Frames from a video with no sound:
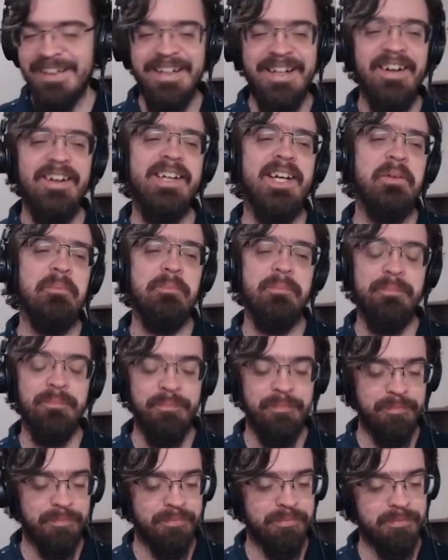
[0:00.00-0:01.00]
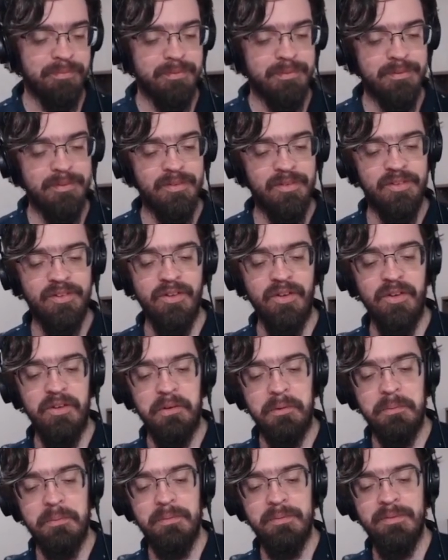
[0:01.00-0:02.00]
Okay, so
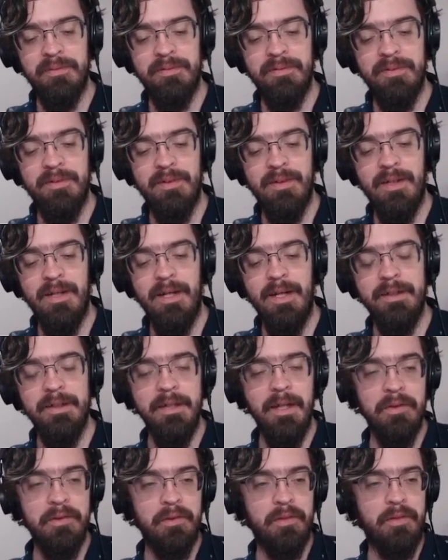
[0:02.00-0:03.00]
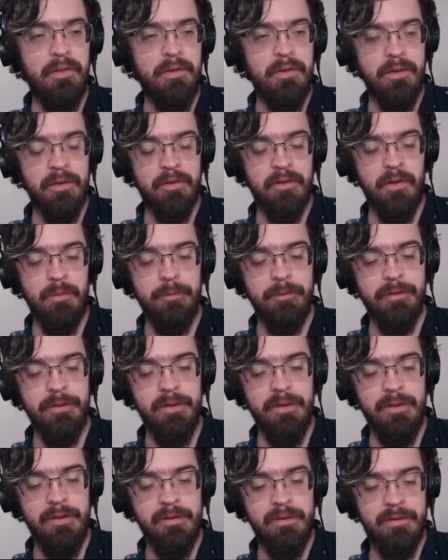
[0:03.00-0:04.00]
another thing that
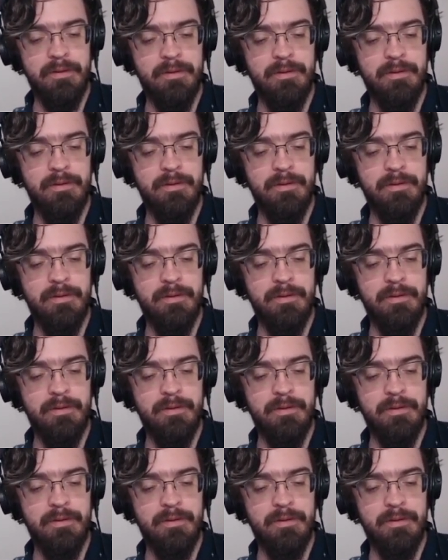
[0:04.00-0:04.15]
commonly